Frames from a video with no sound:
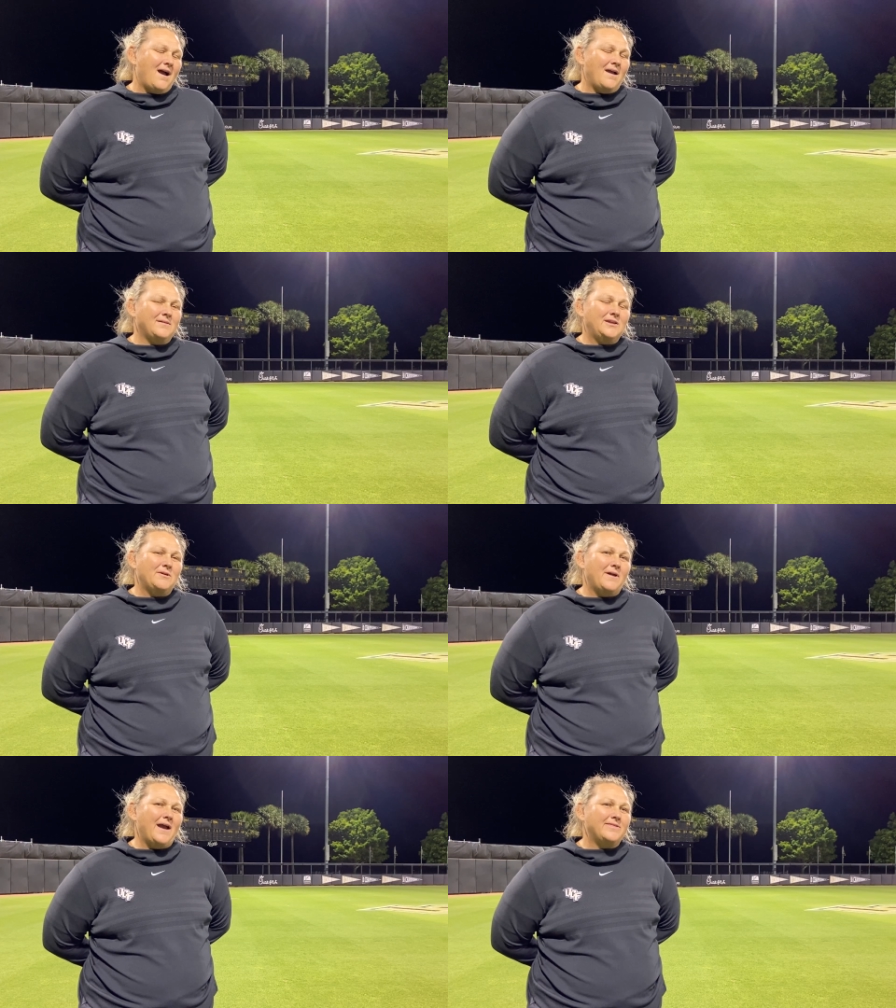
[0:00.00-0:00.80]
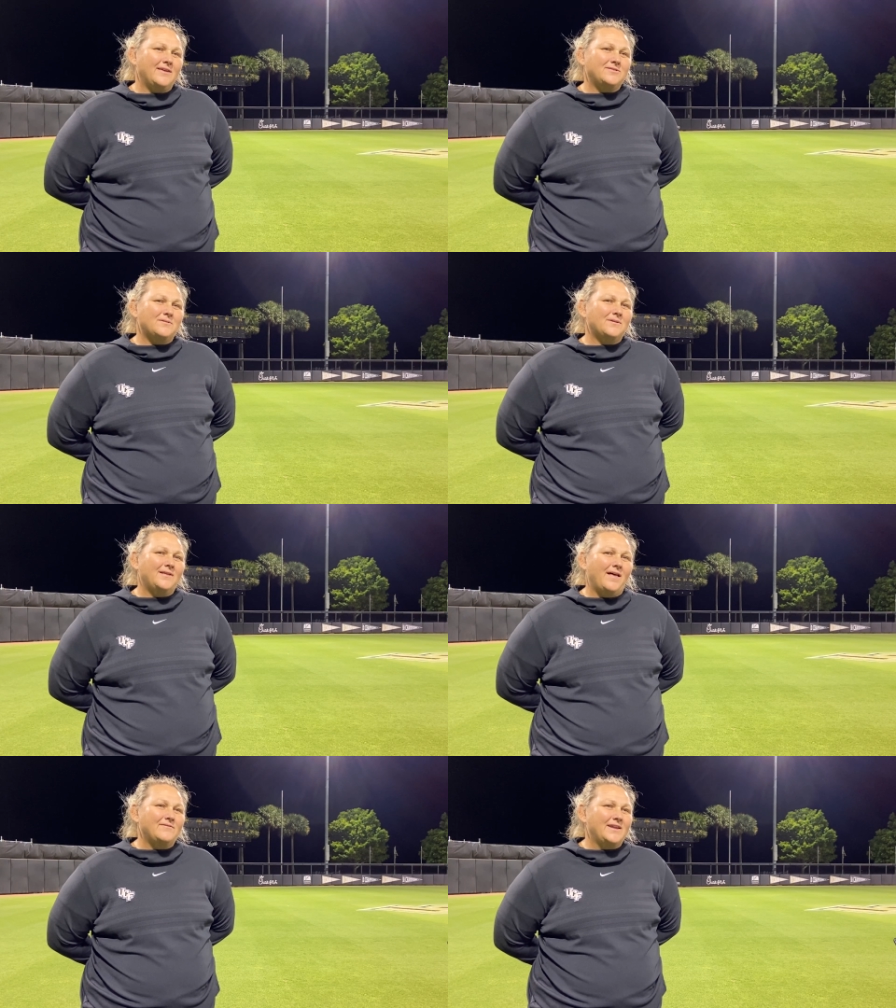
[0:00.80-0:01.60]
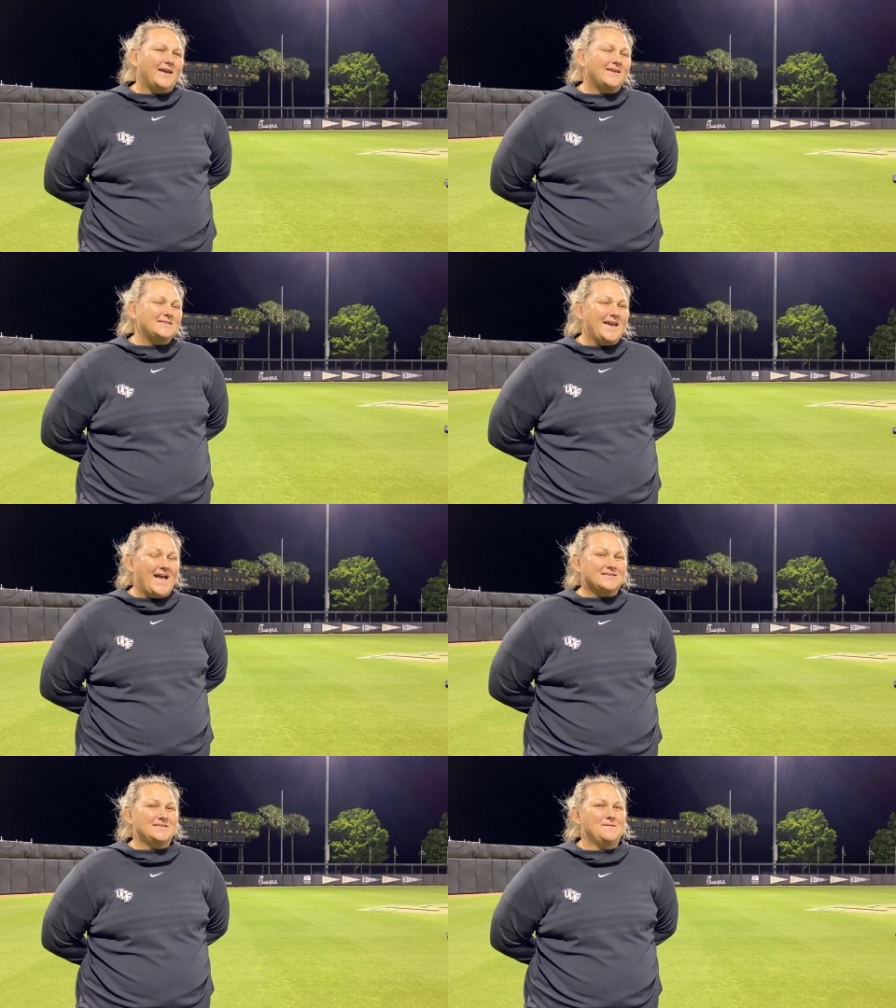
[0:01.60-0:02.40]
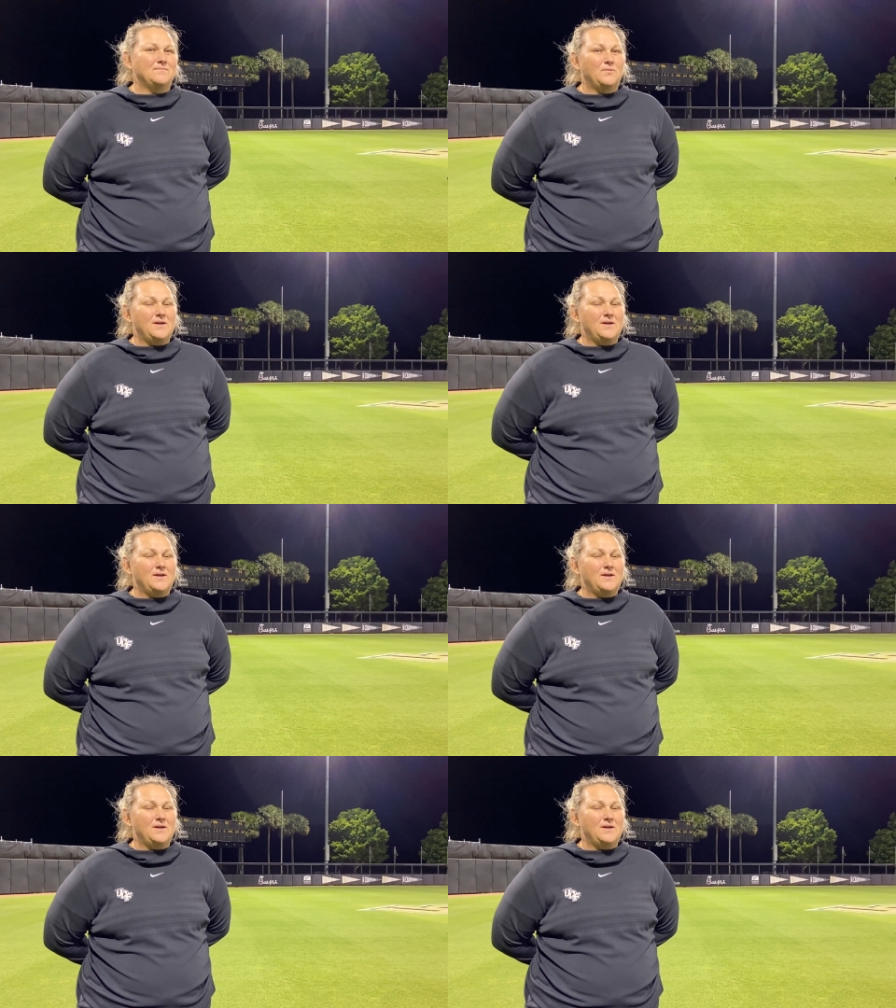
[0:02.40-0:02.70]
I, you know what? I think they're really loving it because I asked them.